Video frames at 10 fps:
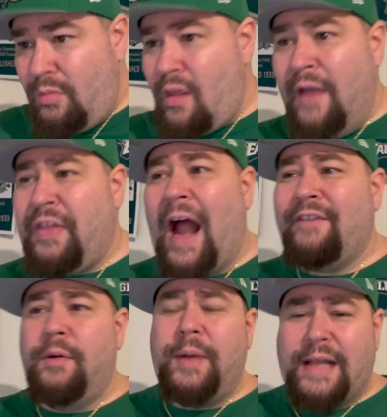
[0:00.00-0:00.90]

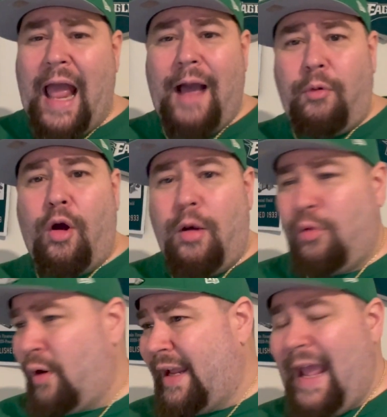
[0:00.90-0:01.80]
McNabb arm
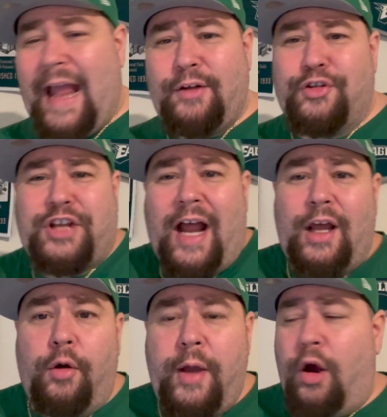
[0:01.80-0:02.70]
or a Cannon or a John
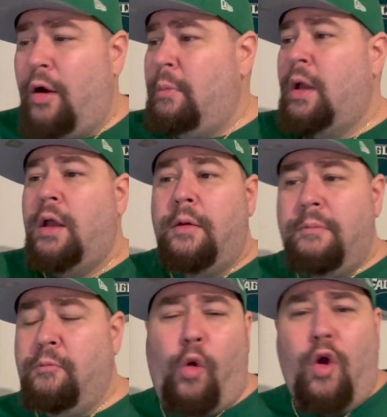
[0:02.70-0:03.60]
Elway arm,
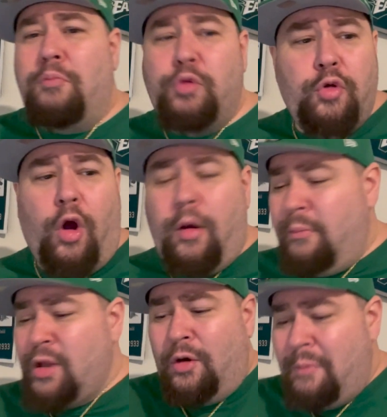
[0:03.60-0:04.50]
Warren Moon
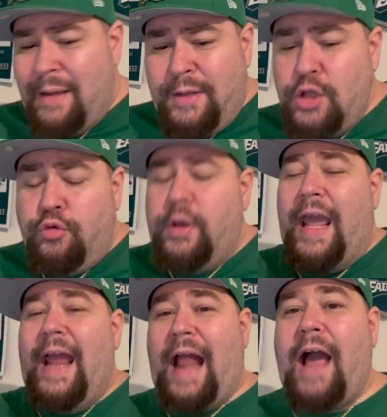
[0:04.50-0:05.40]
arm. You know, maybe you
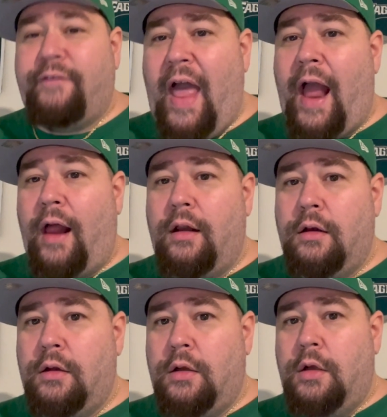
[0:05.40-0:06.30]
can't have that.
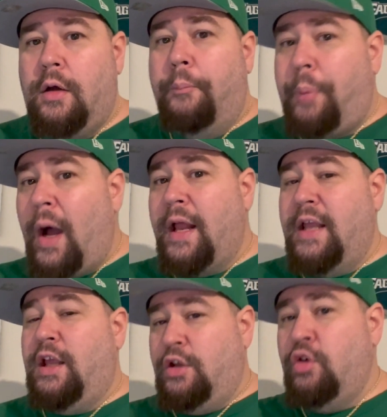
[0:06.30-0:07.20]
But
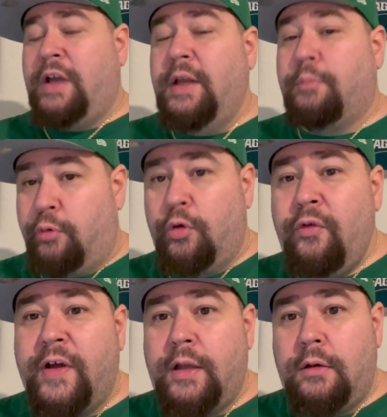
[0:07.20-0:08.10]
you can
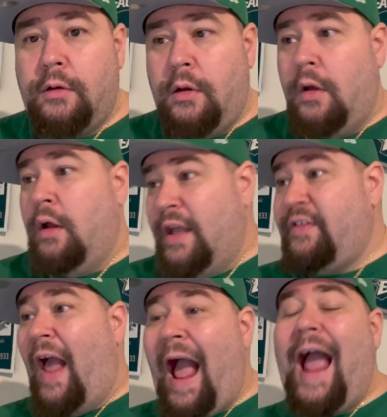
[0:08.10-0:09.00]
improve it.
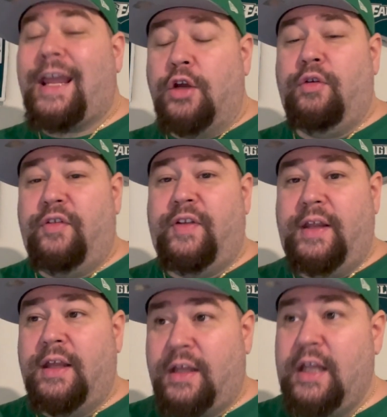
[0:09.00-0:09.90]
His
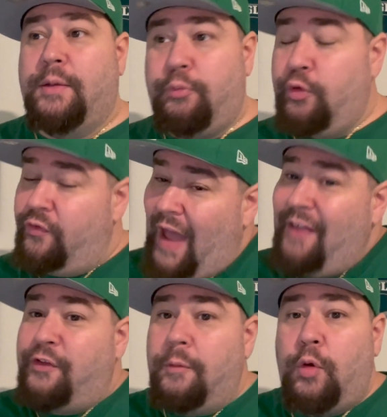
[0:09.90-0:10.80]
accuracy can improve.
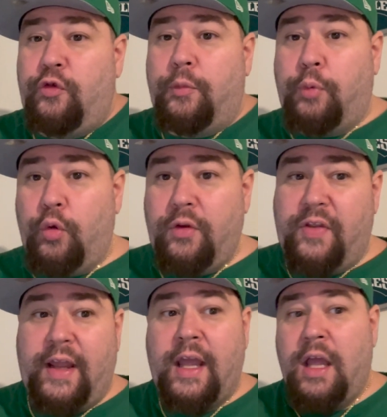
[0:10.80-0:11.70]
That's the most important
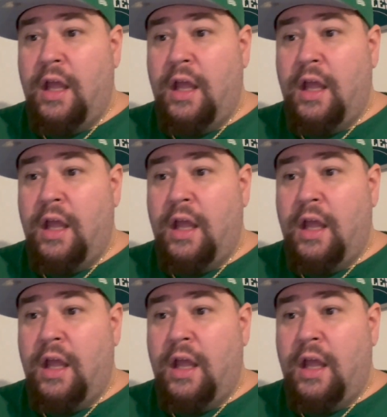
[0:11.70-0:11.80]
thing.